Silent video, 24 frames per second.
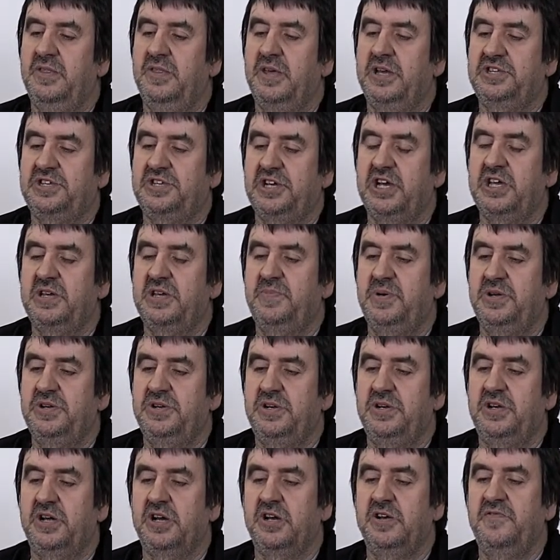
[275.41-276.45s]
they tape at
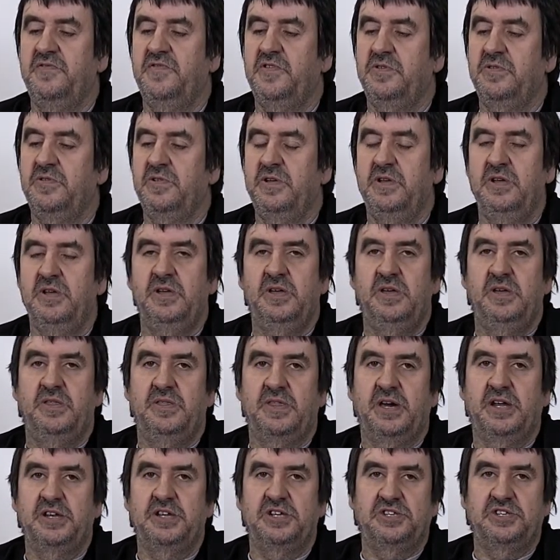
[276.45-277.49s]
an oval.
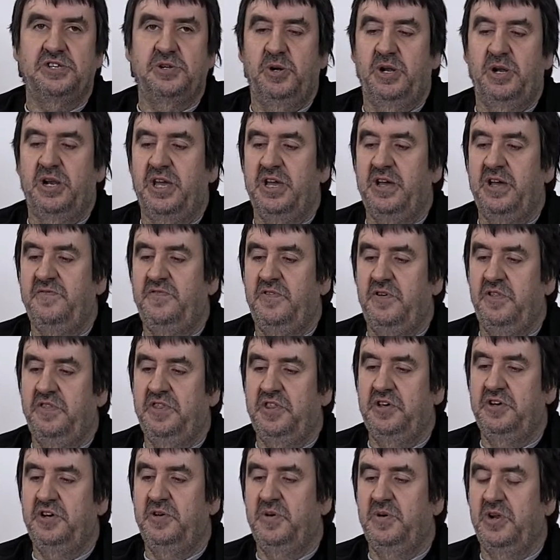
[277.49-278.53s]
That is to allow for
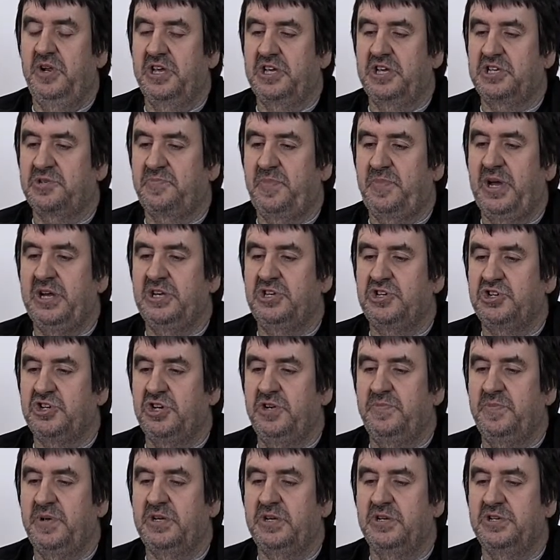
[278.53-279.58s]
thermal
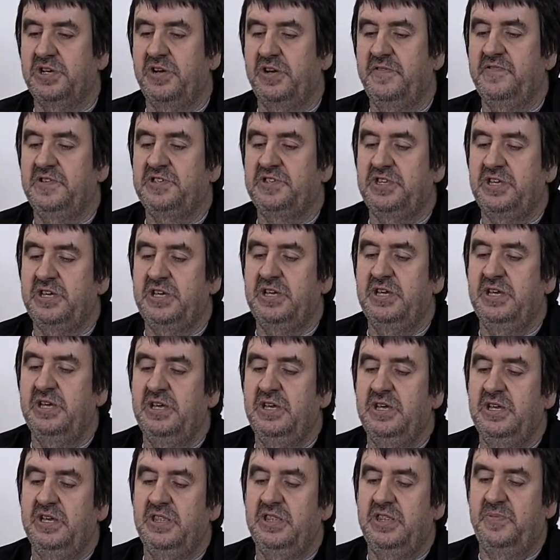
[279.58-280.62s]
expansion, because obviously
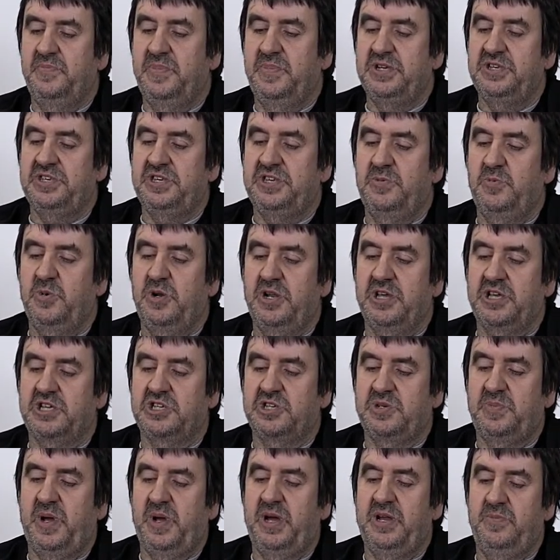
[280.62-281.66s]
the piston will
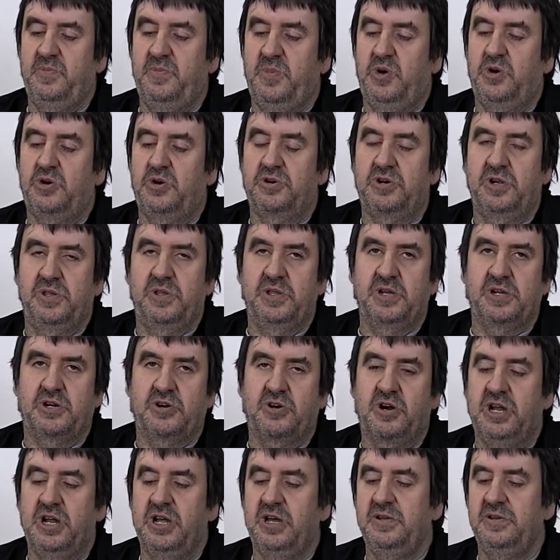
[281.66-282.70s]
expand more at the
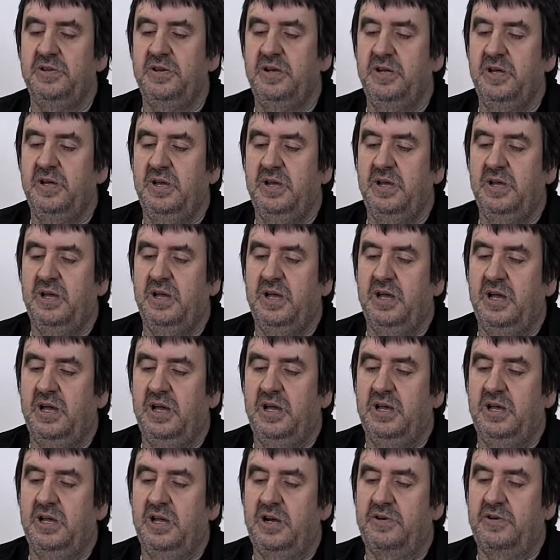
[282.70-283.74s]
crown,
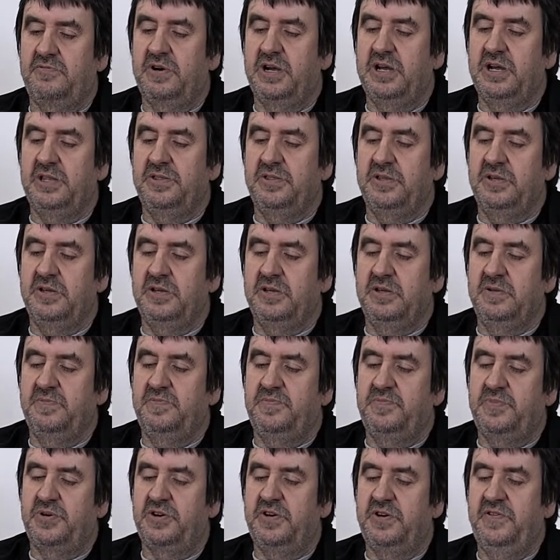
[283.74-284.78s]
around the
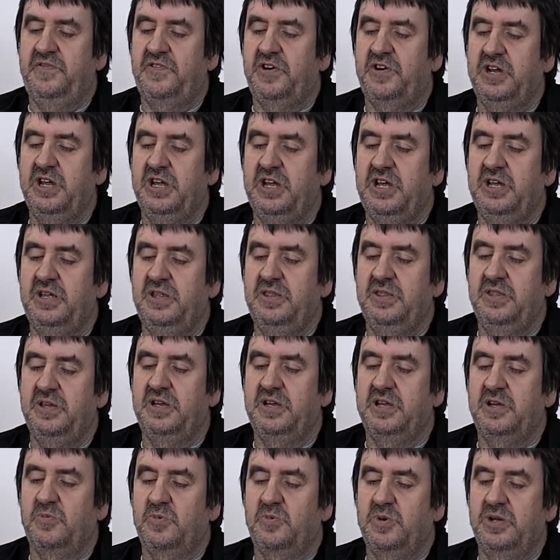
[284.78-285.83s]
periphery here,
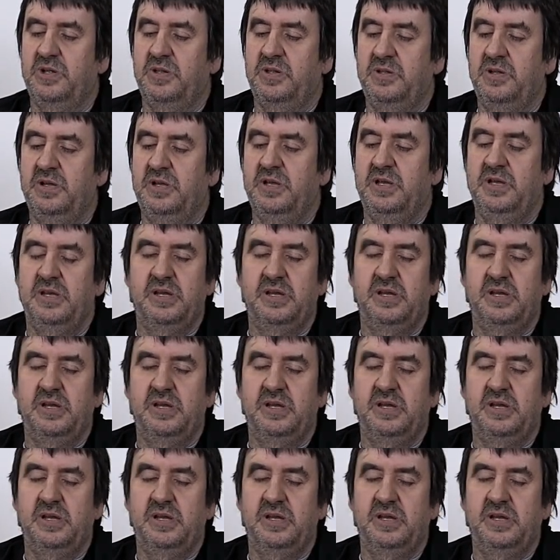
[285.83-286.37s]
than it will